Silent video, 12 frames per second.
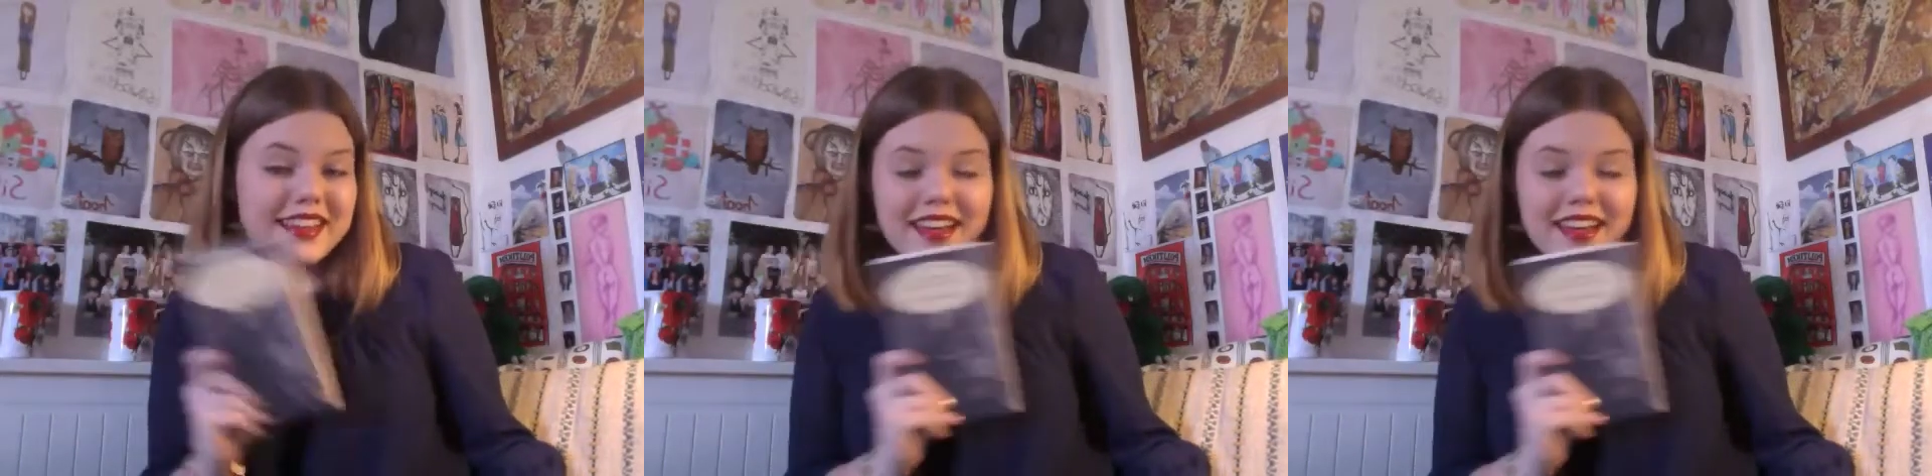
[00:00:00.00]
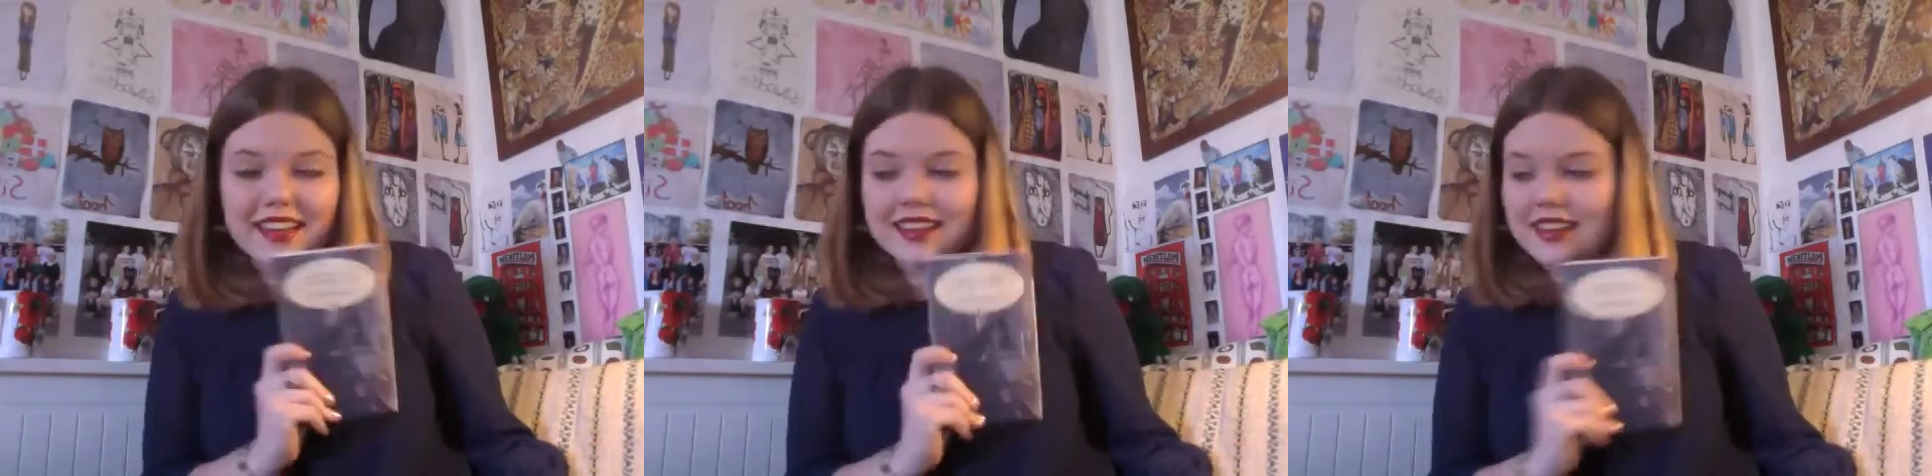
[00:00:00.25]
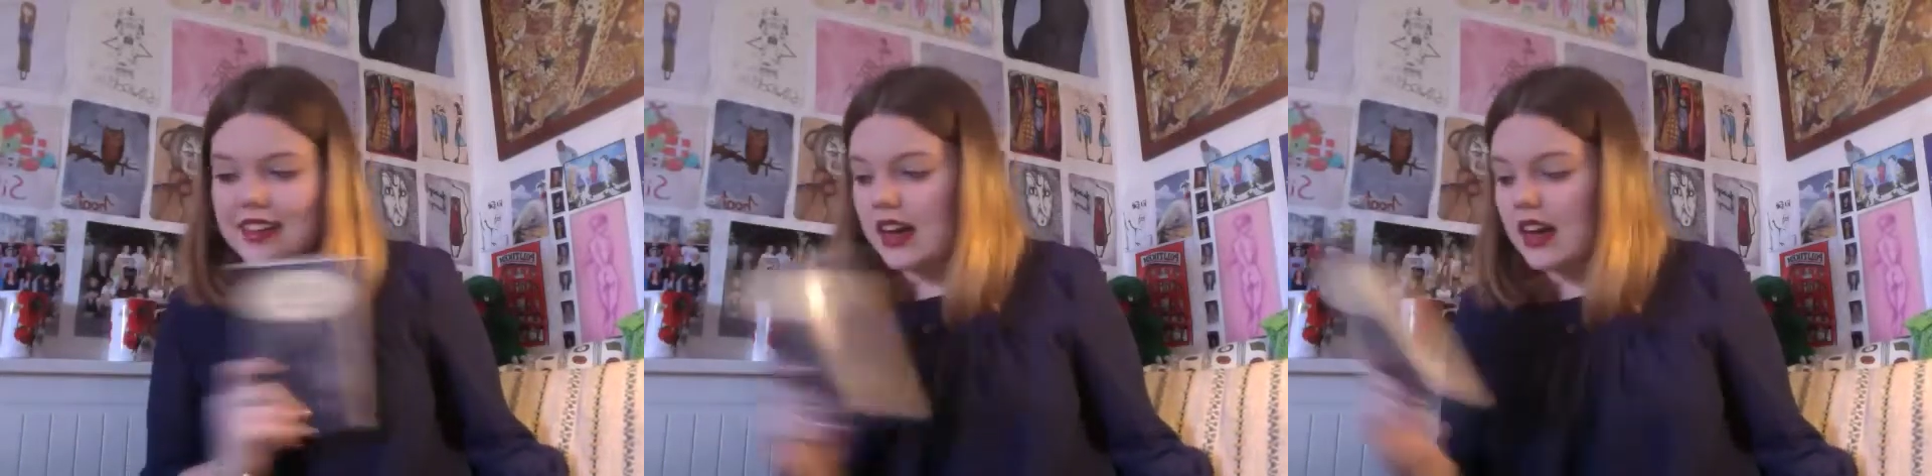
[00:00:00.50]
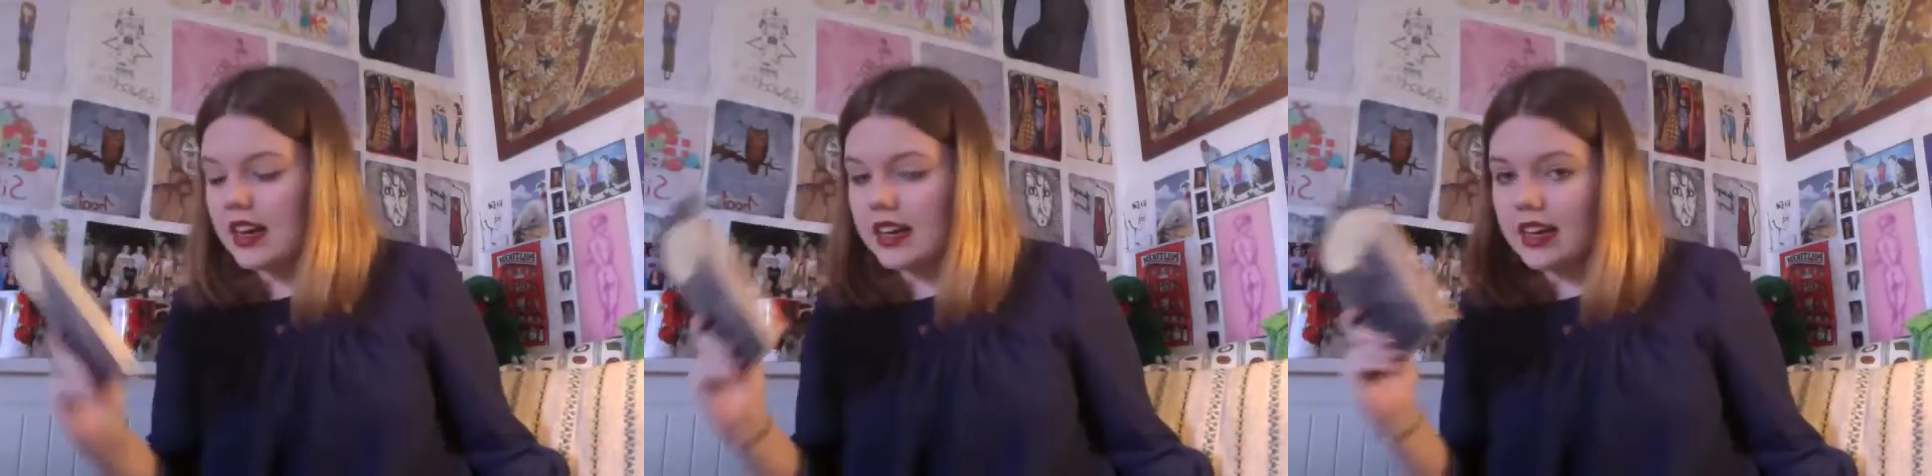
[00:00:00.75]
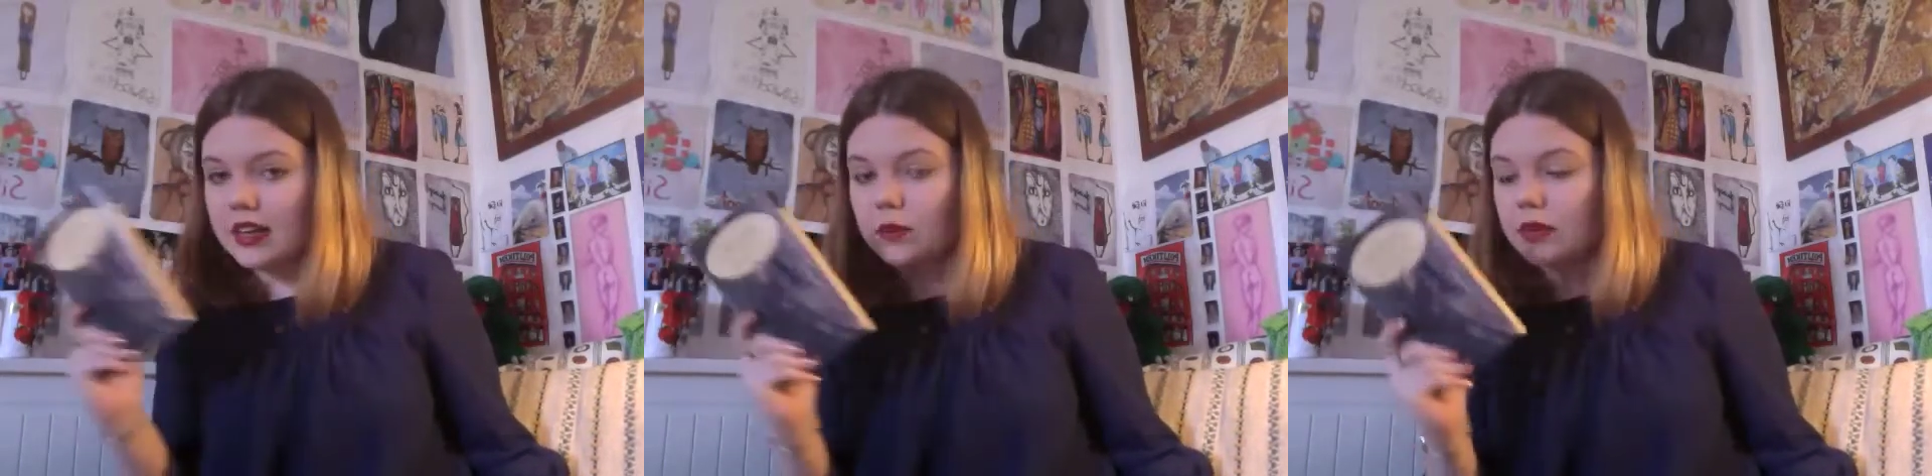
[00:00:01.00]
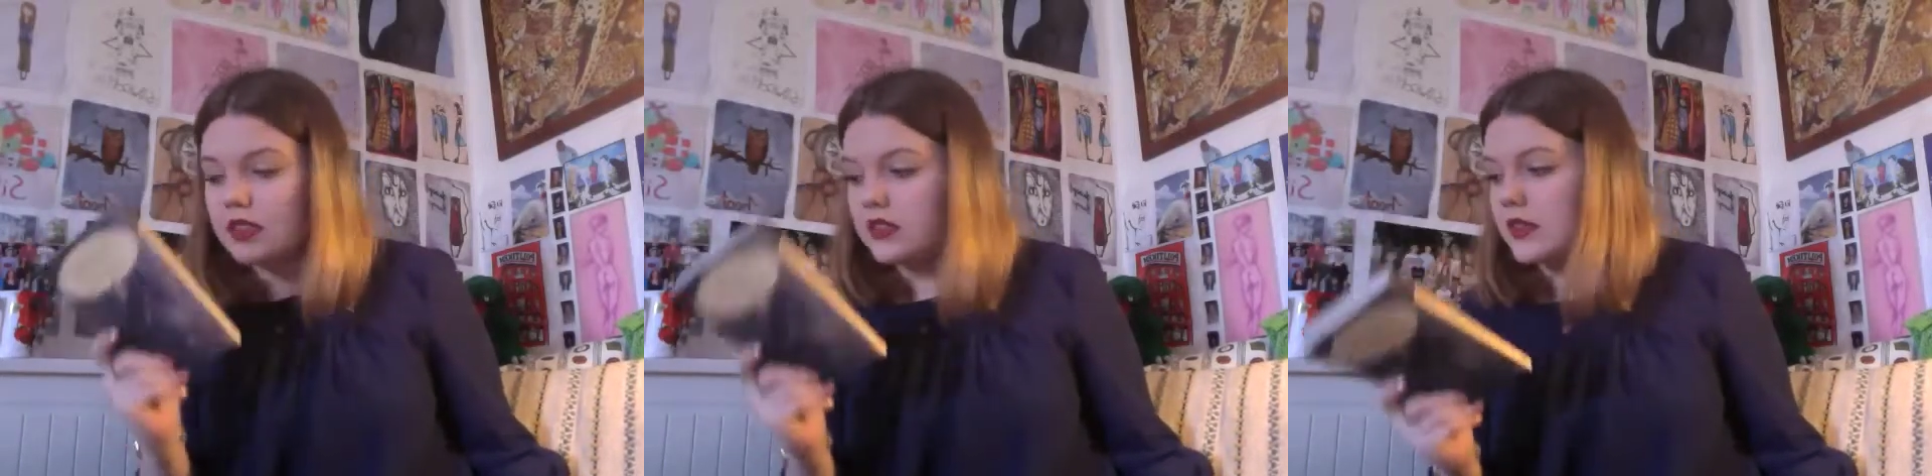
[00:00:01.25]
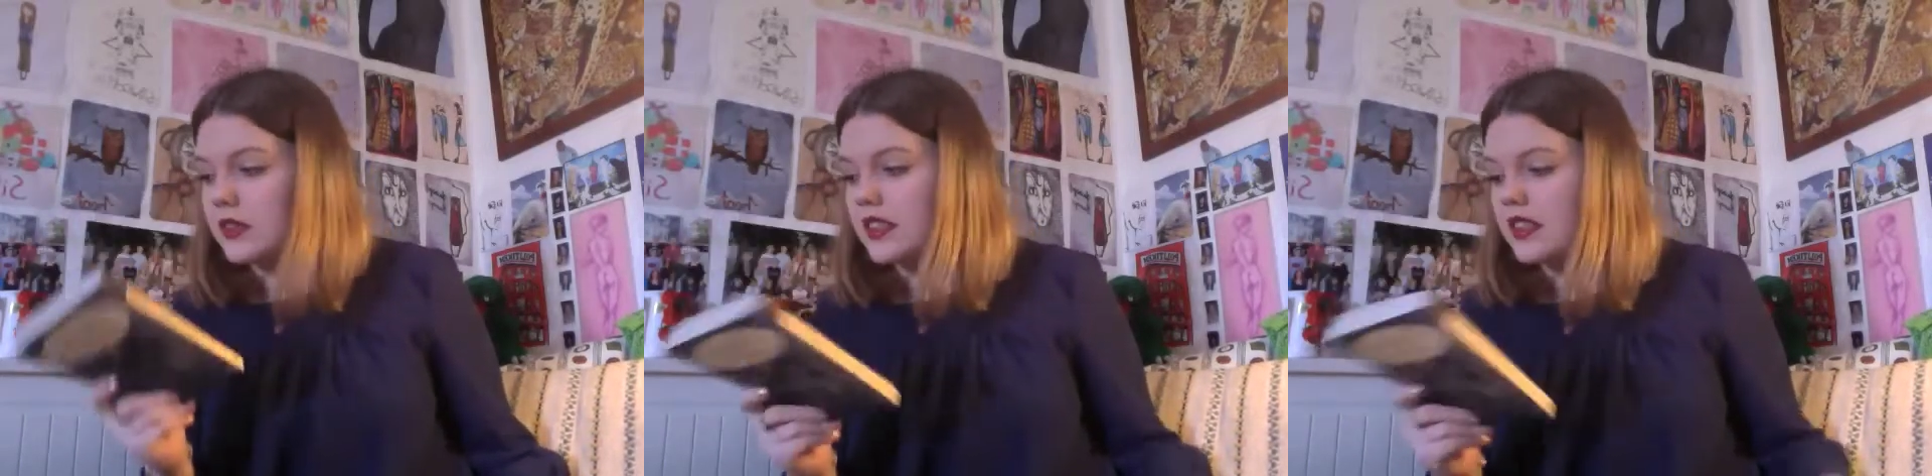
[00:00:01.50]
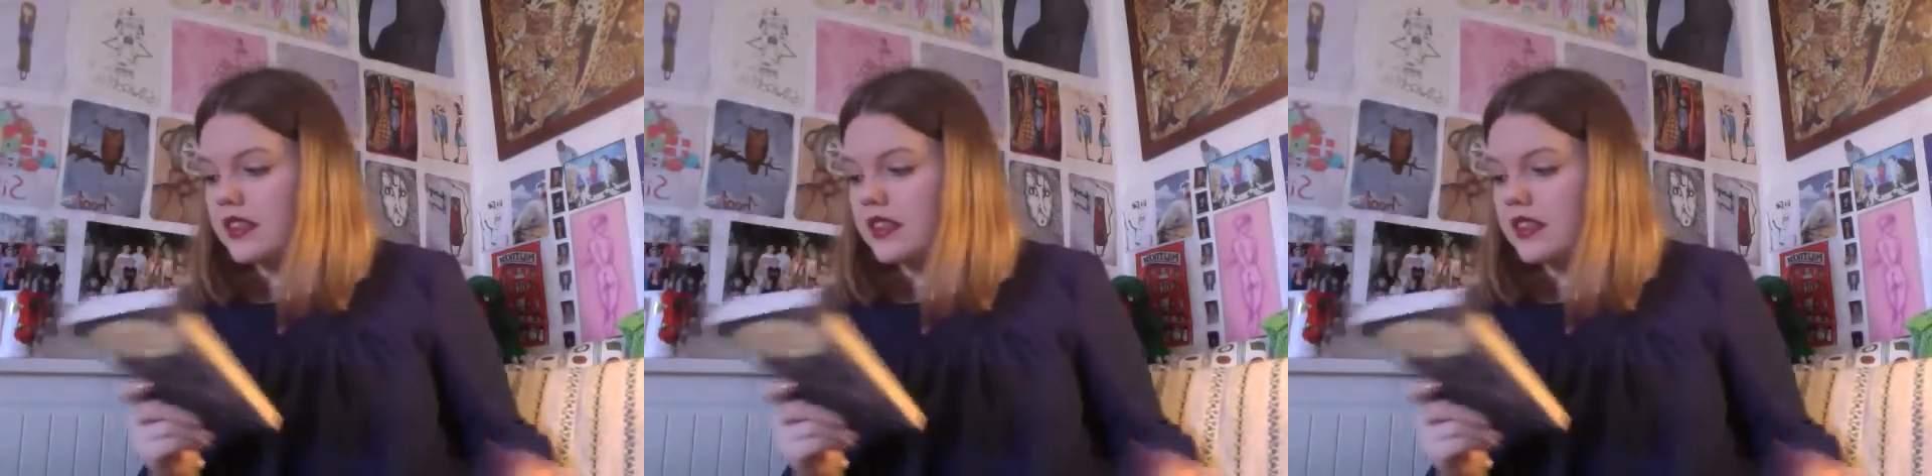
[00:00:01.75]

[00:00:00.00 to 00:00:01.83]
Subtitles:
and I cannot wait to read it.